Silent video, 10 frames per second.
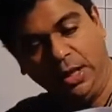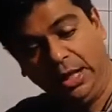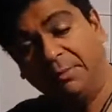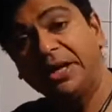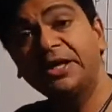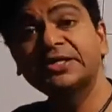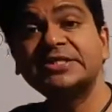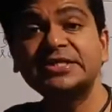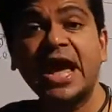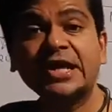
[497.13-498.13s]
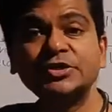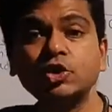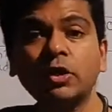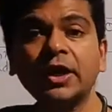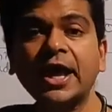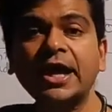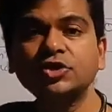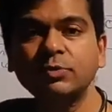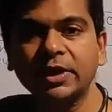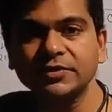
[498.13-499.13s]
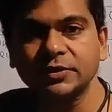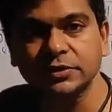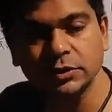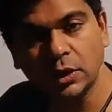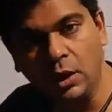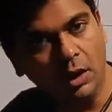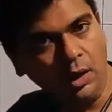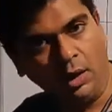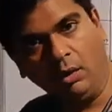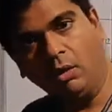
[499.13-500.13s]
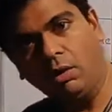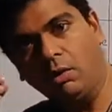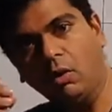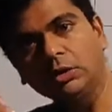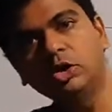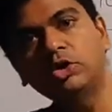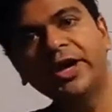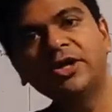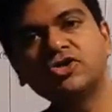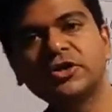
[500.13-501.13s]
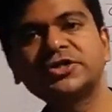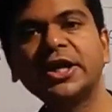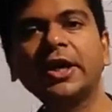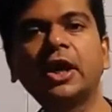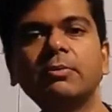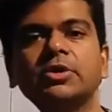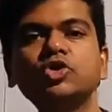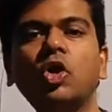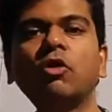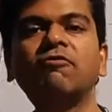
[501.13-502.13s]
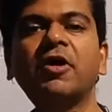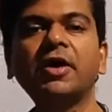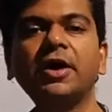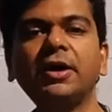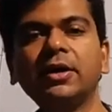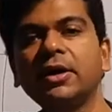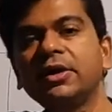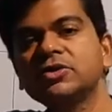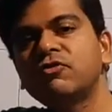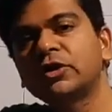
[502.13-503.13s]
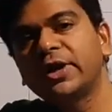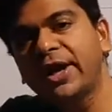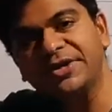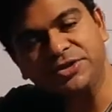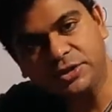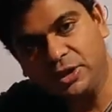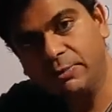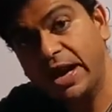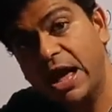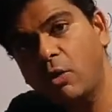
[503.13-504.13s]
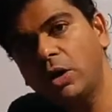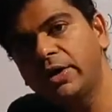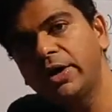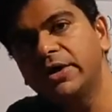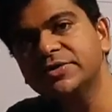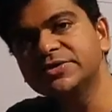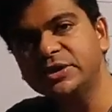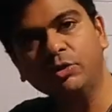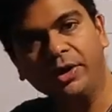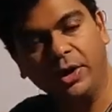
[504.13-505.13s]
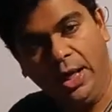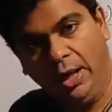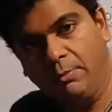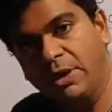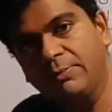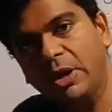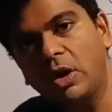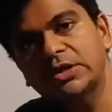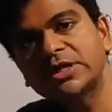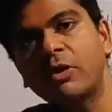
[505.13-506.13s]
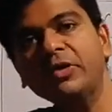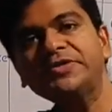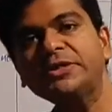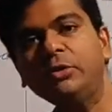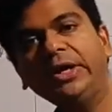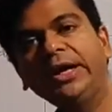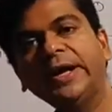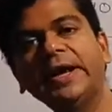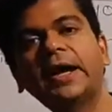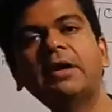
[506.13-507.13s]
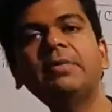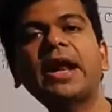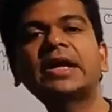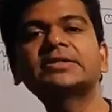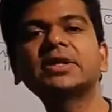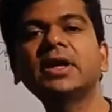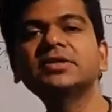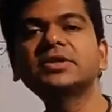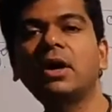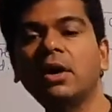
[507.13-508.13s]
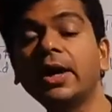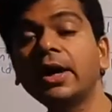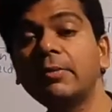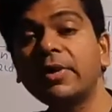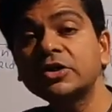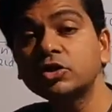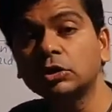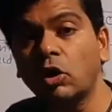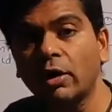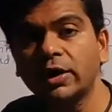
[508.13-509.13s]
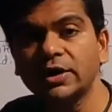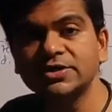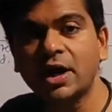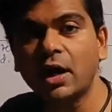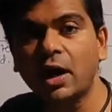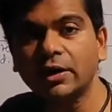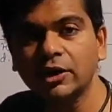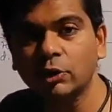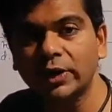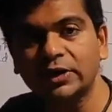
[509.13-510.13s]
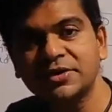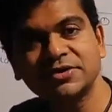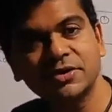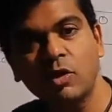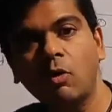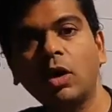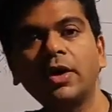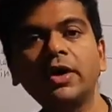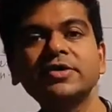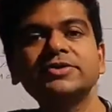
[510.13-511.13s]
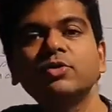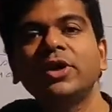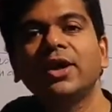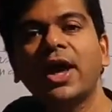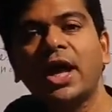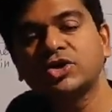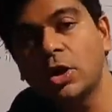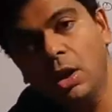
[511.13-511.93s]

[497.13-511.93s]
But it is taxed on cash basis. Although the interest income is not of current year, it is for the next year. But I have already received it. But because I have received it, income tax authorities are arguing that, see, you have already received in cash.